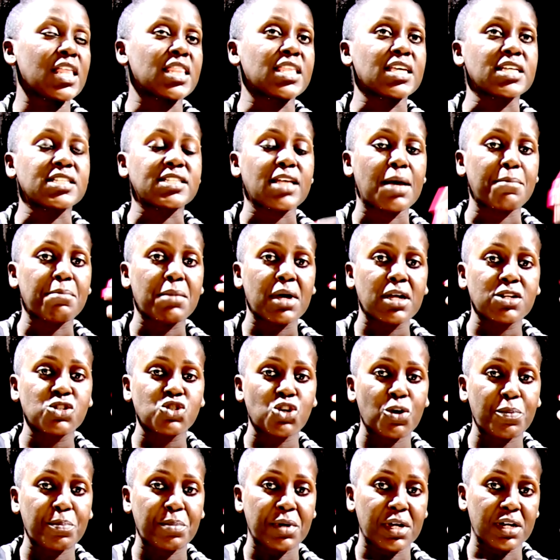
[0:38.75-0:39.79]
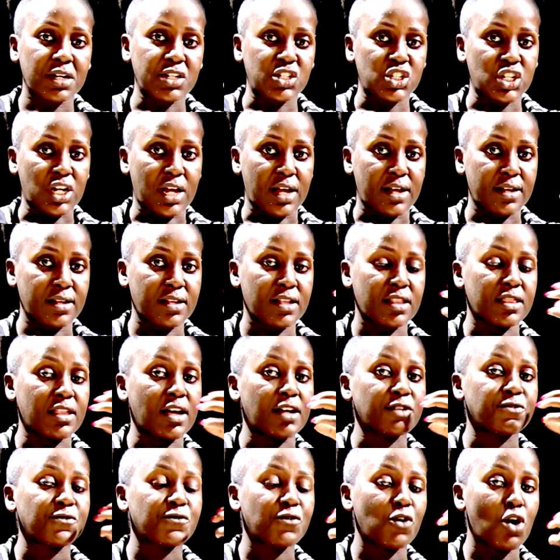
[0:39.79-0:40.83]
there's a mental picture
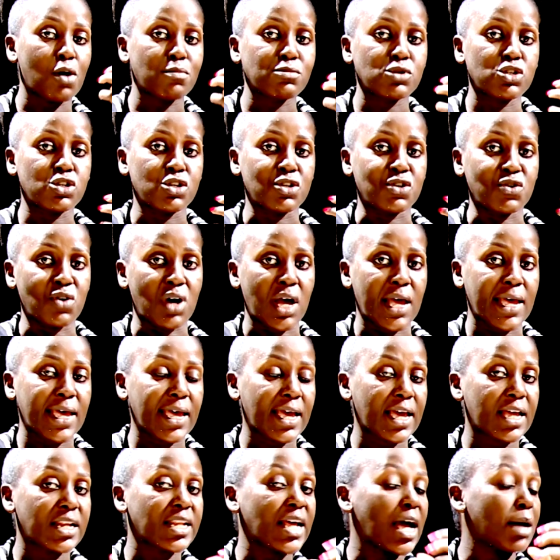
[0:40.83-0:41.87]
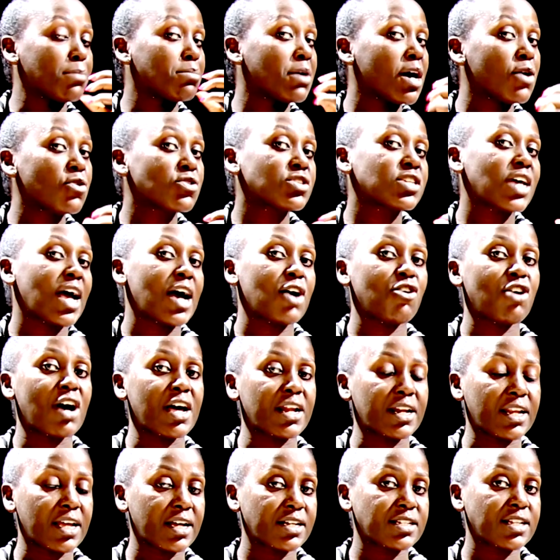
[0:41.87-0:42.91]
that forms in your head about how
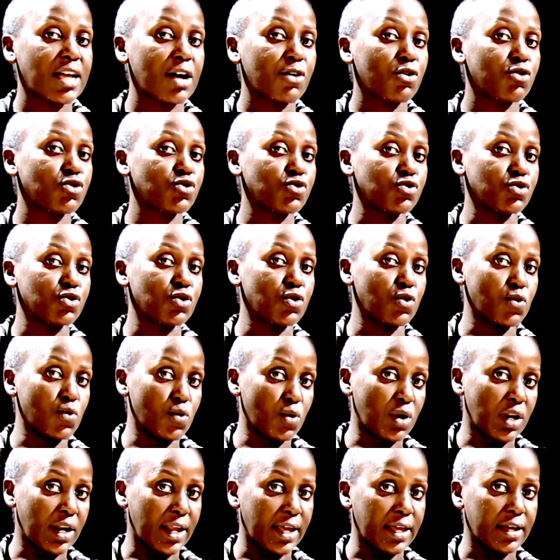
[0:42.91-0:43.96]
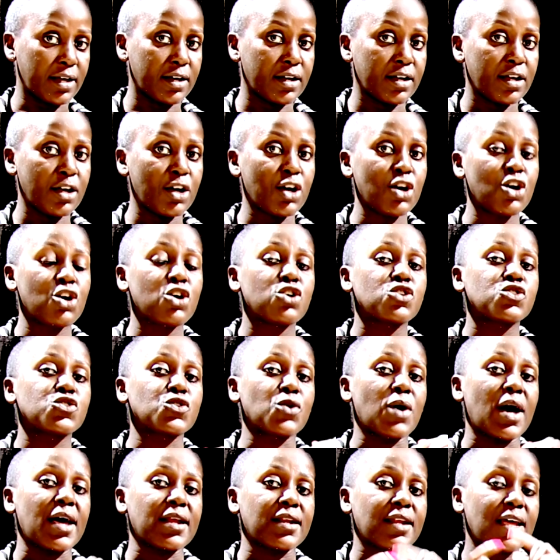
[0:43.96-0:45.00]
a rectangle should look like.
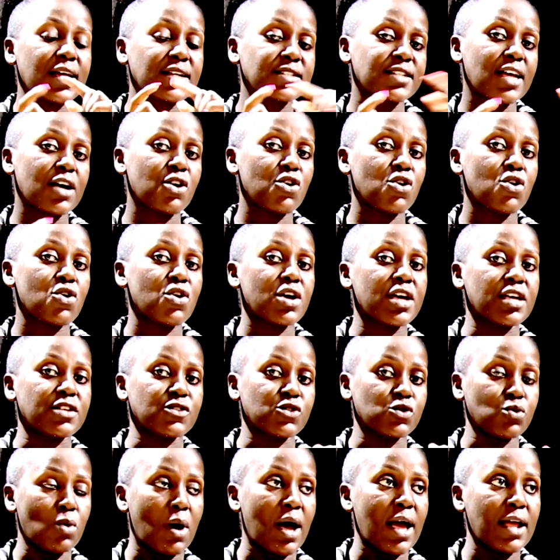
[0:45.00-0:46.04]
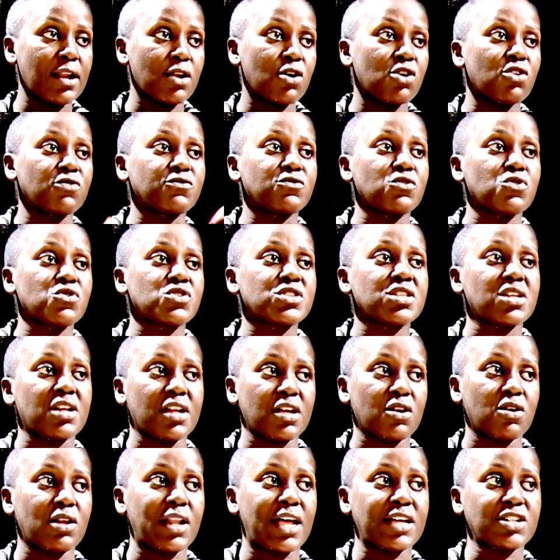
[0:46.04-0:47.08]
So a rectangle is one of those
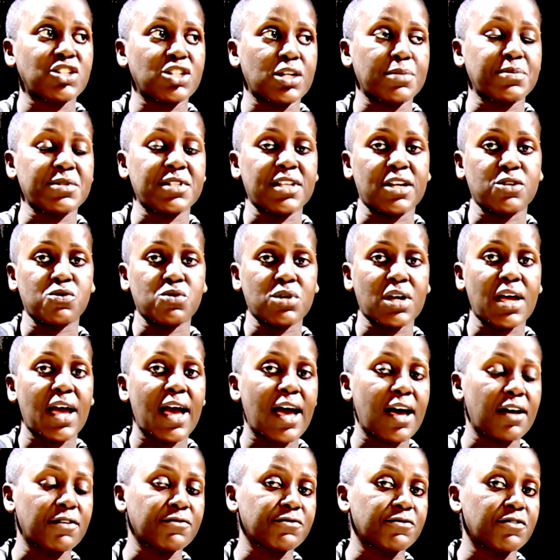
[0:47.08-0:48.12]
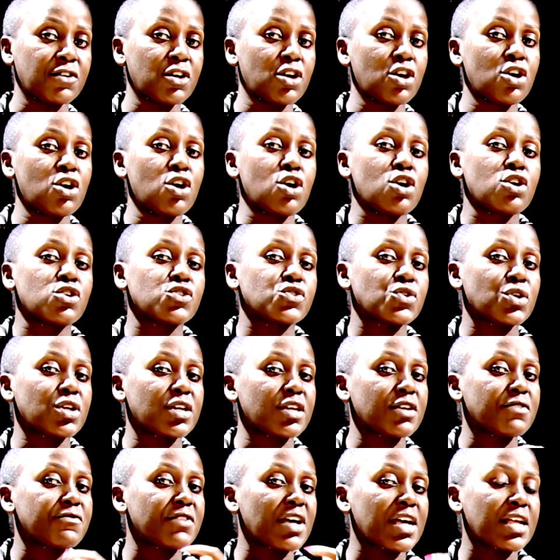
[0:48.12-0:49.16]
regular shapes that we have. So
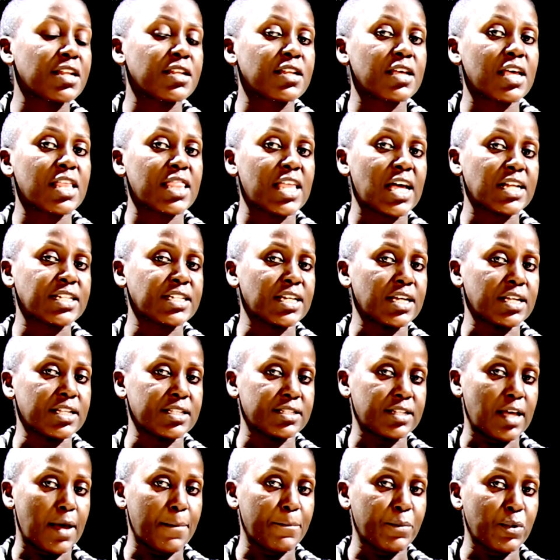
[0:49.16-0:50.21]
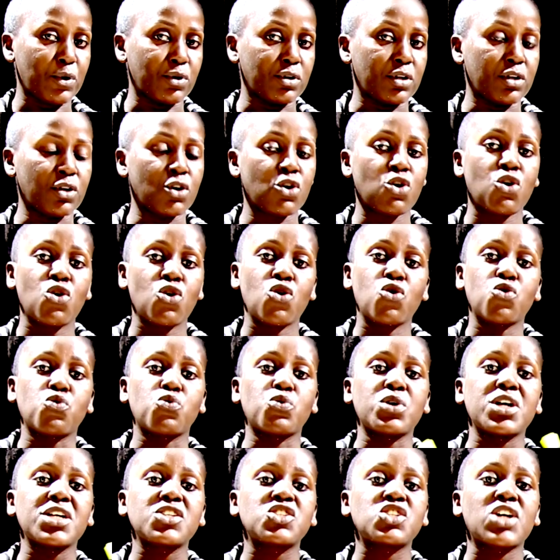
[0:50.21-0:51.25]
given that example,
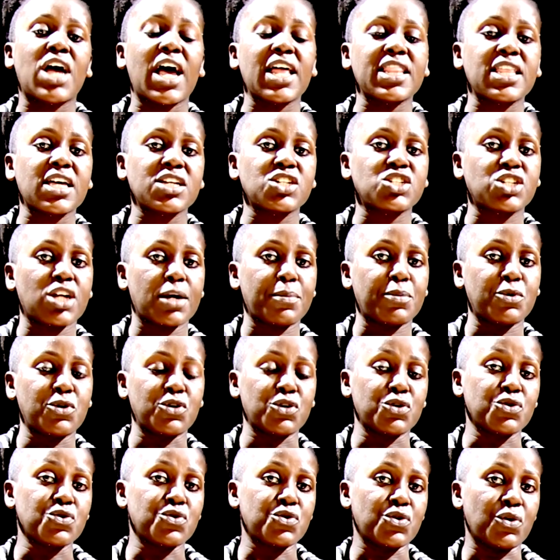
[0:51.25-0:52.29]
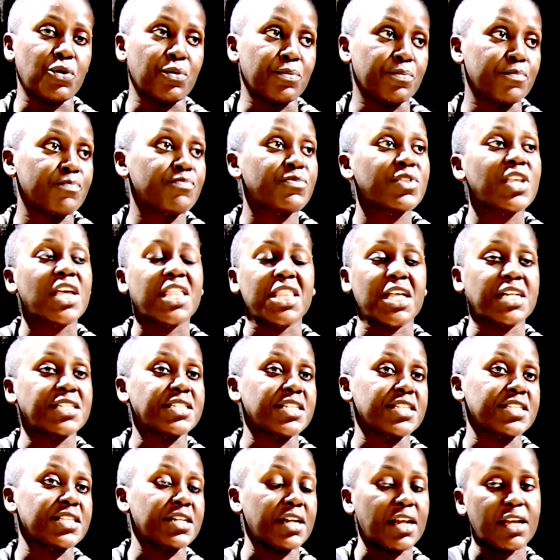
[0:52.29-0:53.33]
which other shape do you know that
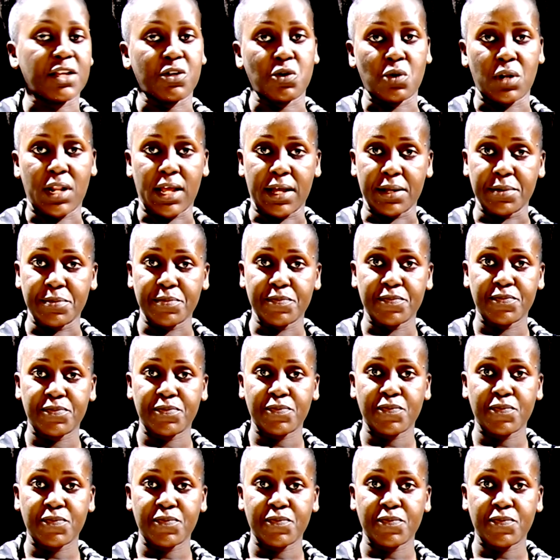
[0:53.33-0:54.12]
is regular?